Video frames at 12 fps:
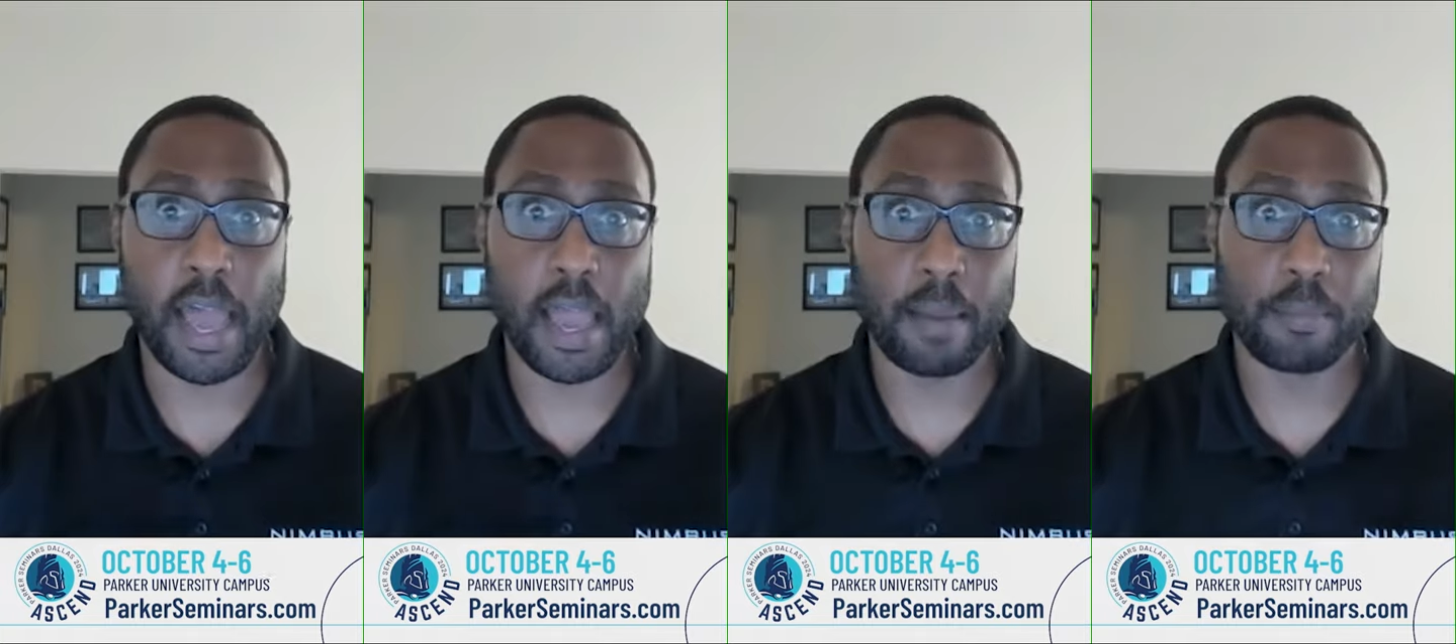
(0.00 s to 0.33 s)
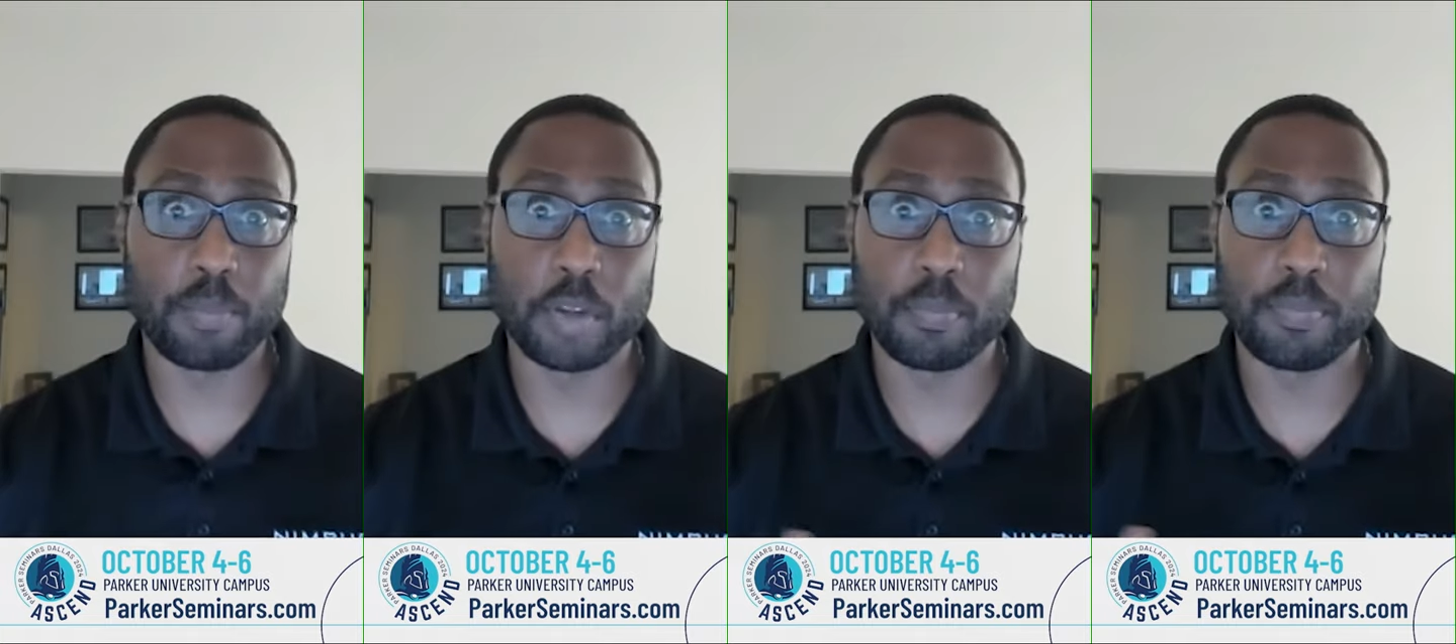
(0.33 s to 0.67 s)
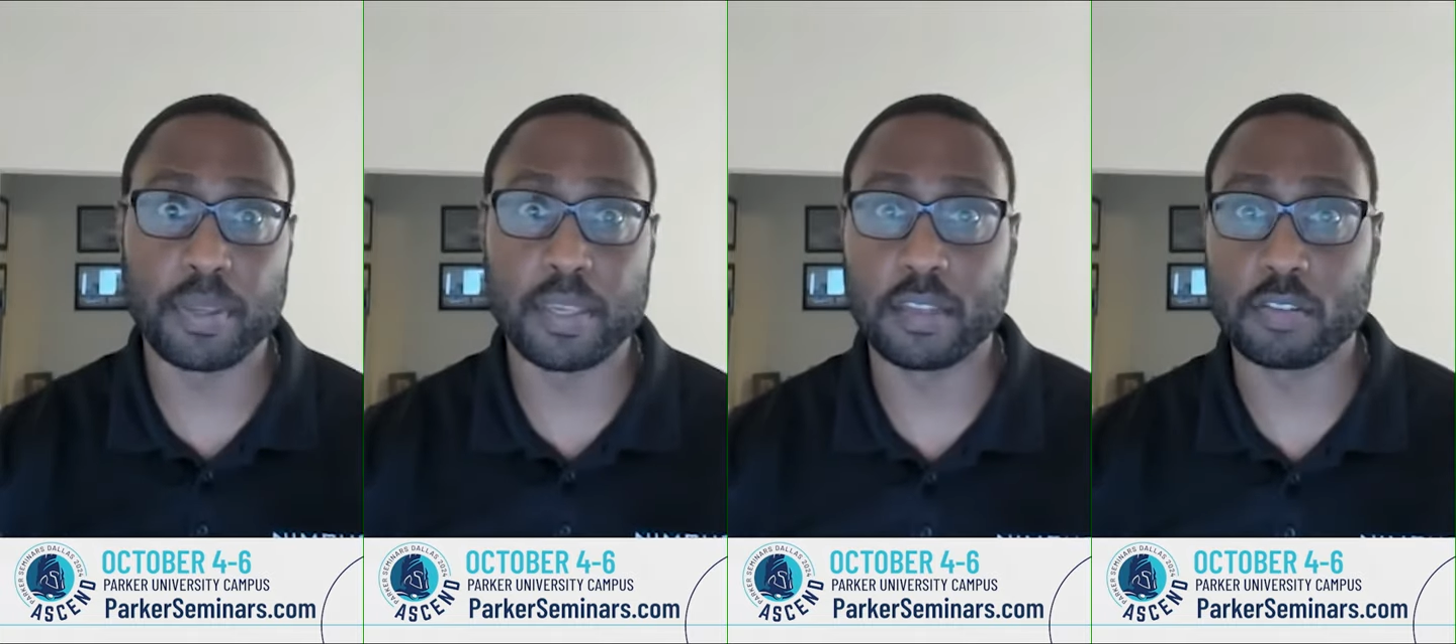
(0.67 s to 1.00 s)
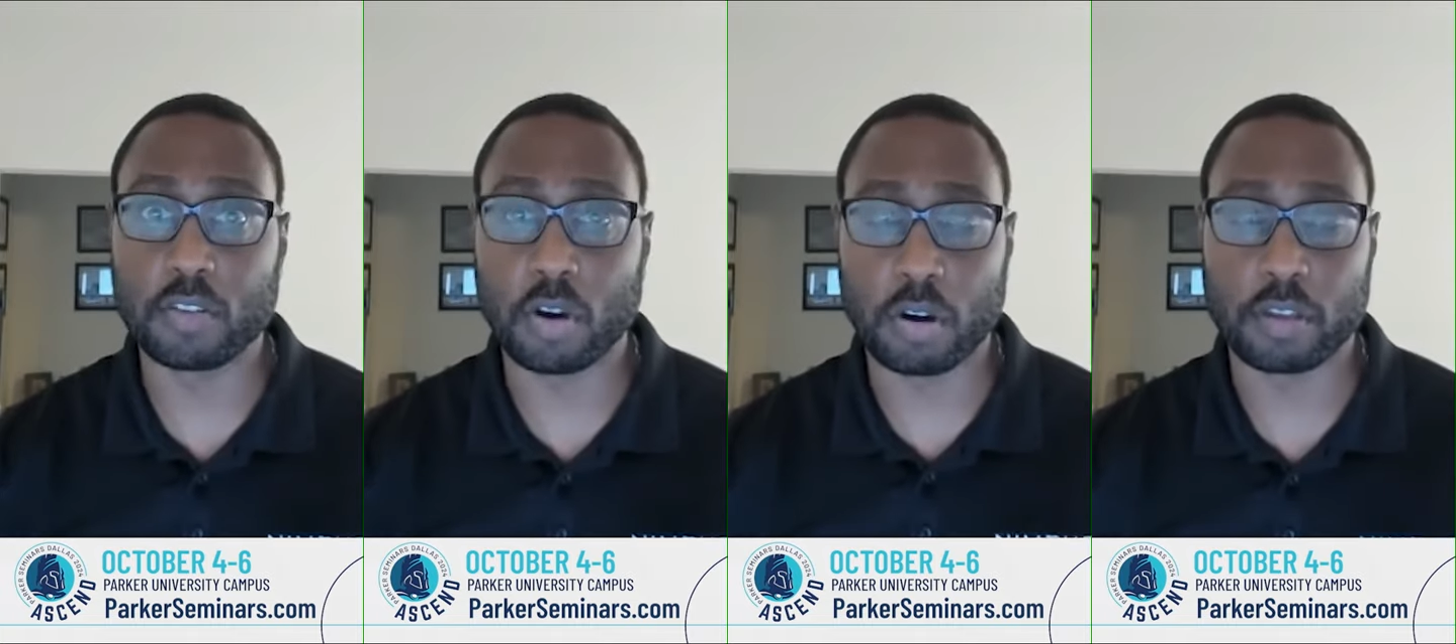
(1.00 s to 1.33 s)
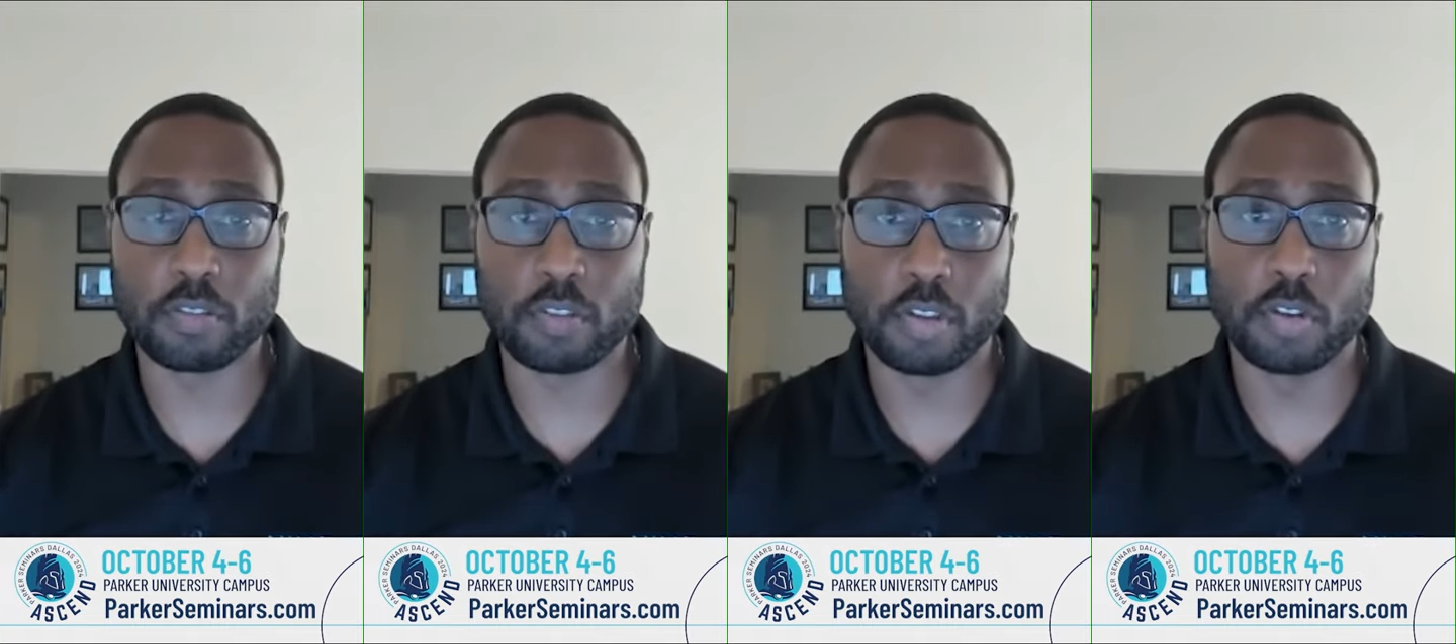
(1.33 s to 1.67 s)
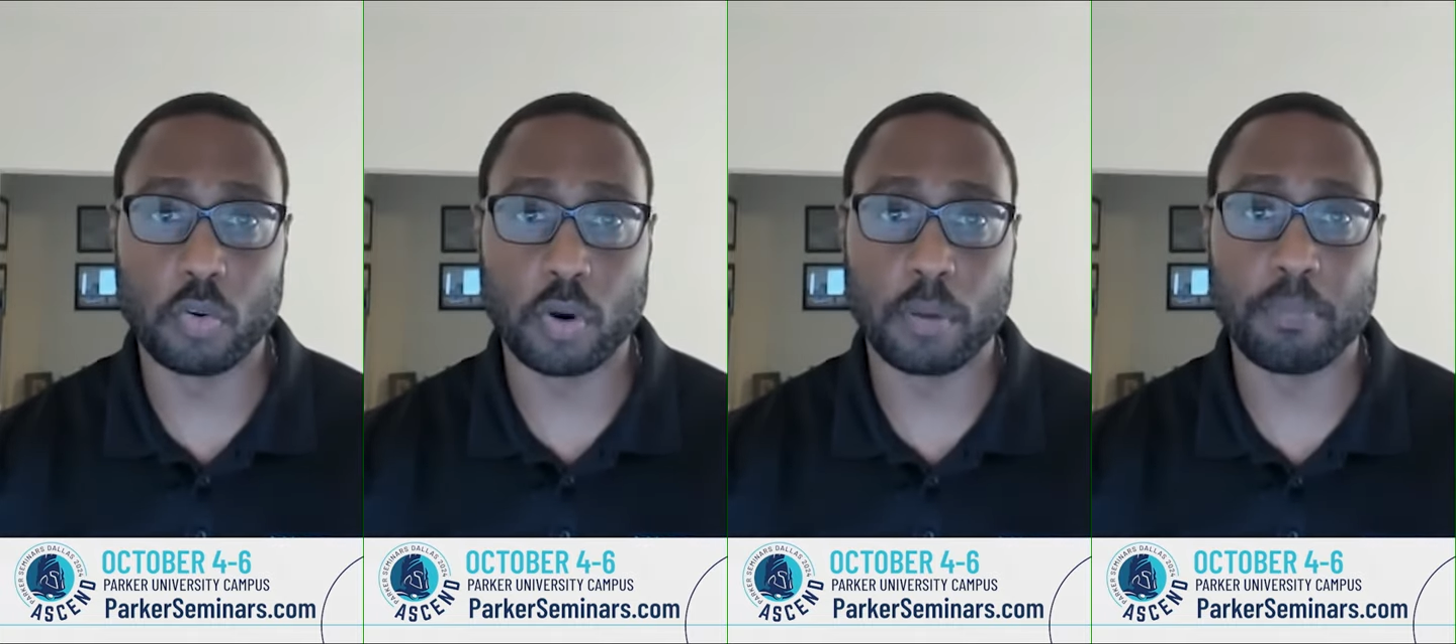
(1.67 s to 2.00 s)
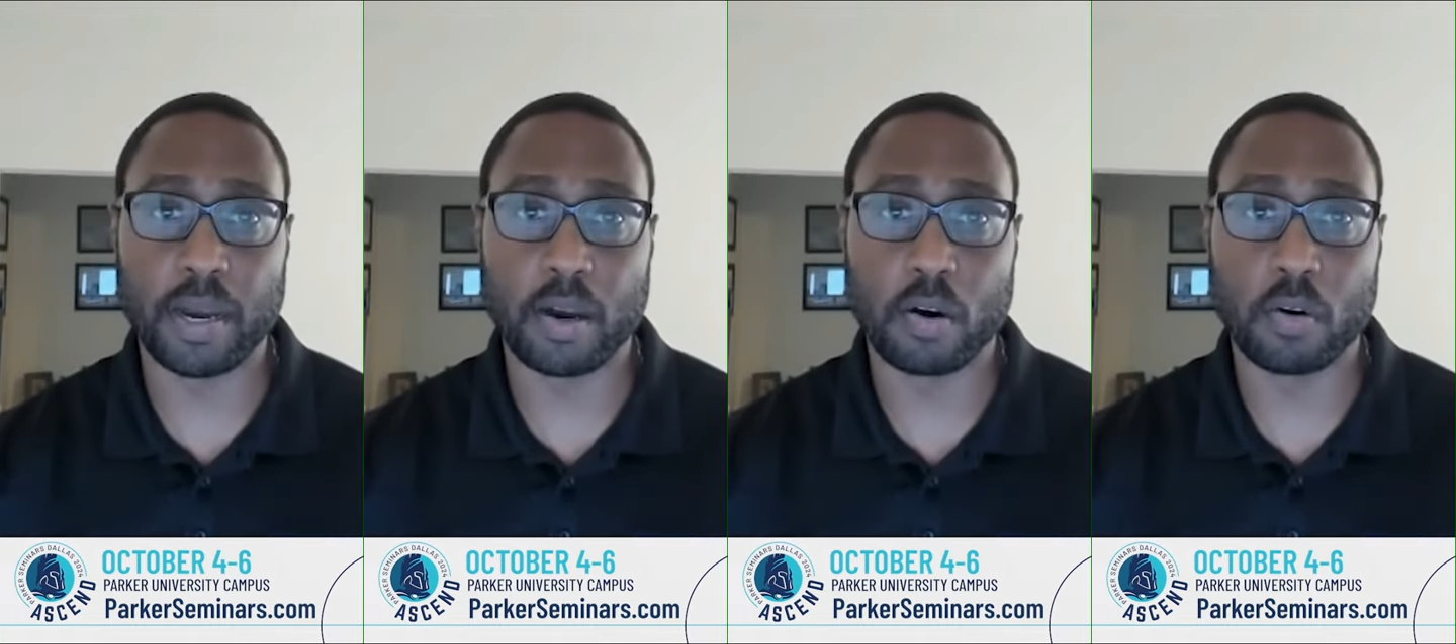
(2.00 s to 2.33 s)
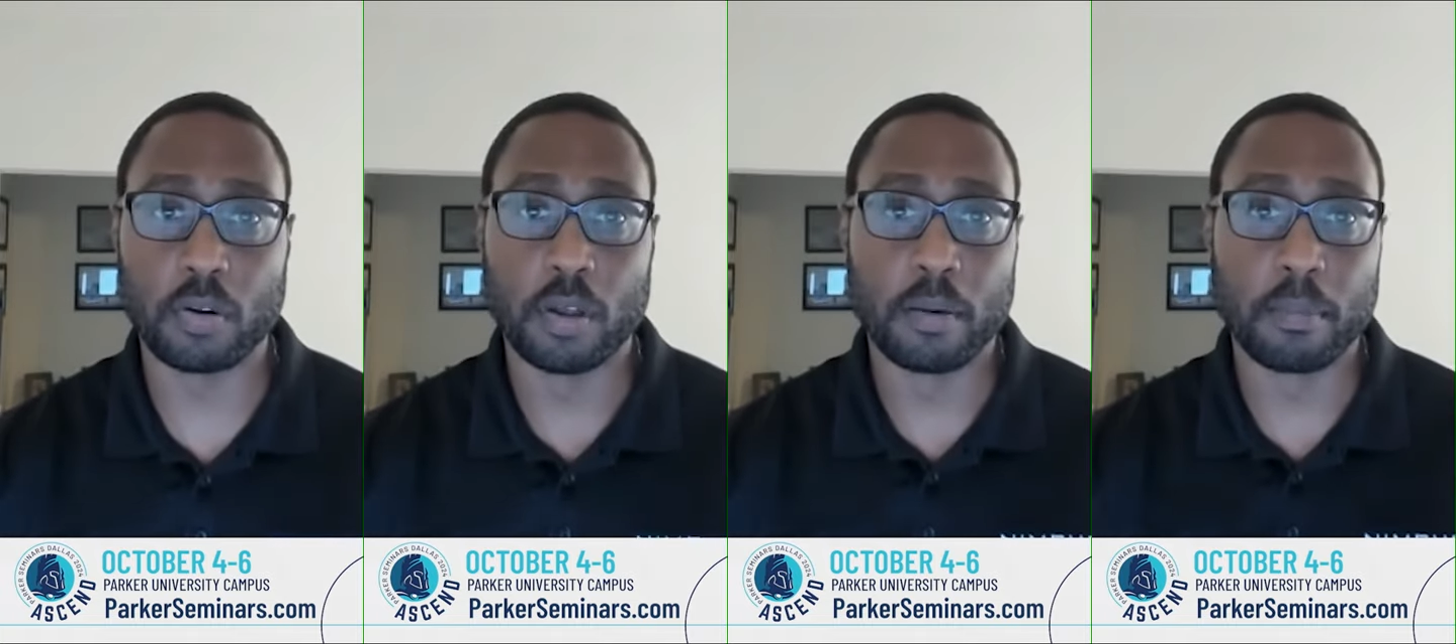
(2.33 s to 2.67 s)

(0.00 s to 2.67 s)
I'm going to be talking to you about